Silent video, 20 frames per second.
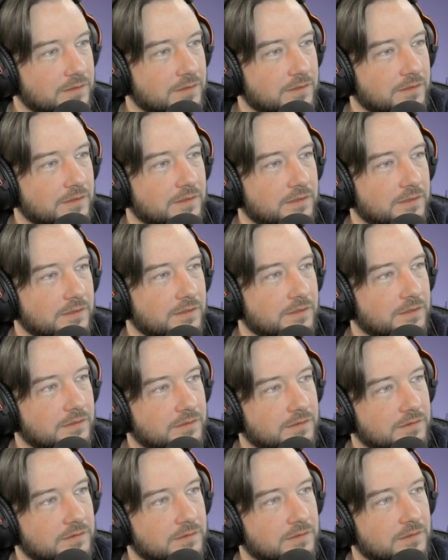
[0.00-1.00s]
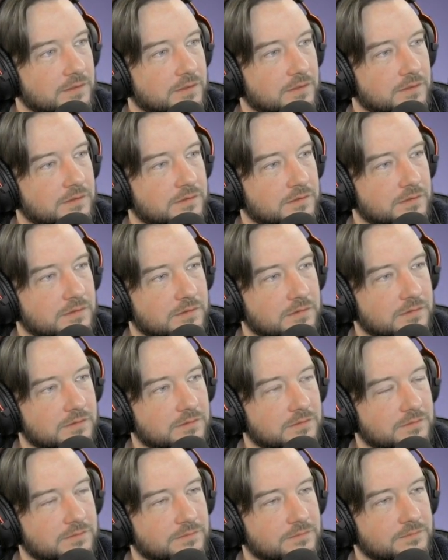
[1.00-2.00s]

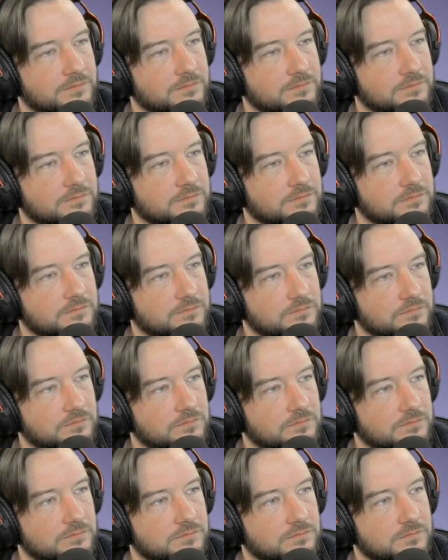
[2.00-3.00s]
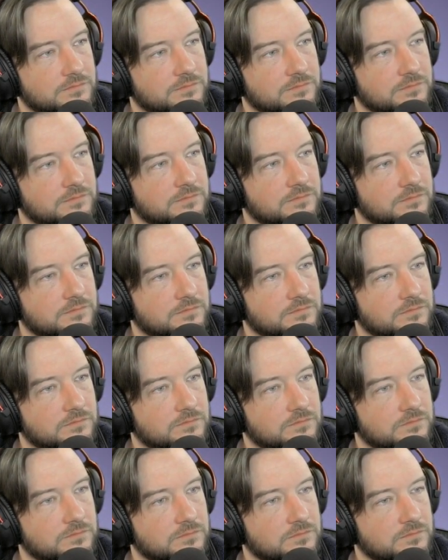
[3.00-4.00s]

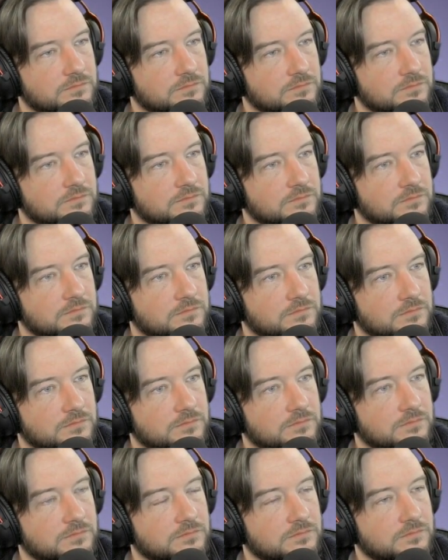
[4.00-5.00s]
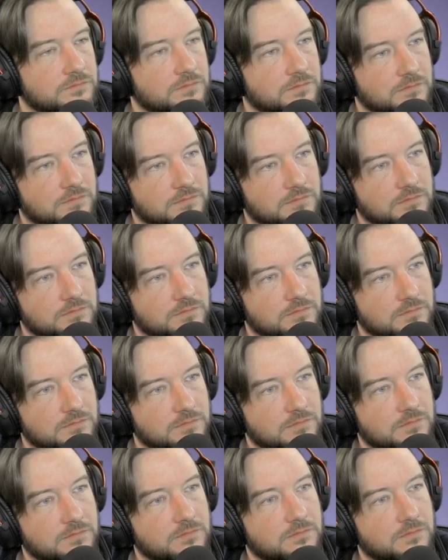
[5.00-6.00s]

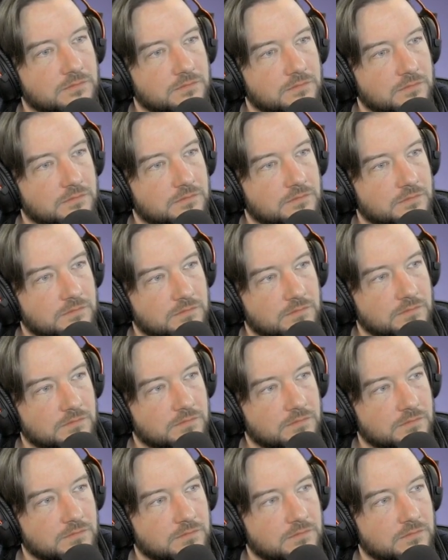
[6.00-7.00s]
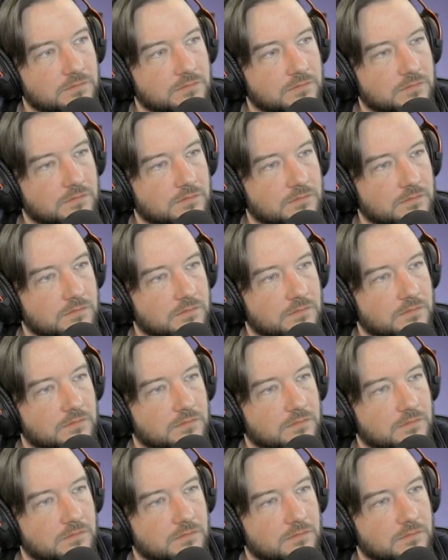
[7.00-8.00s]
The person shown says nothing.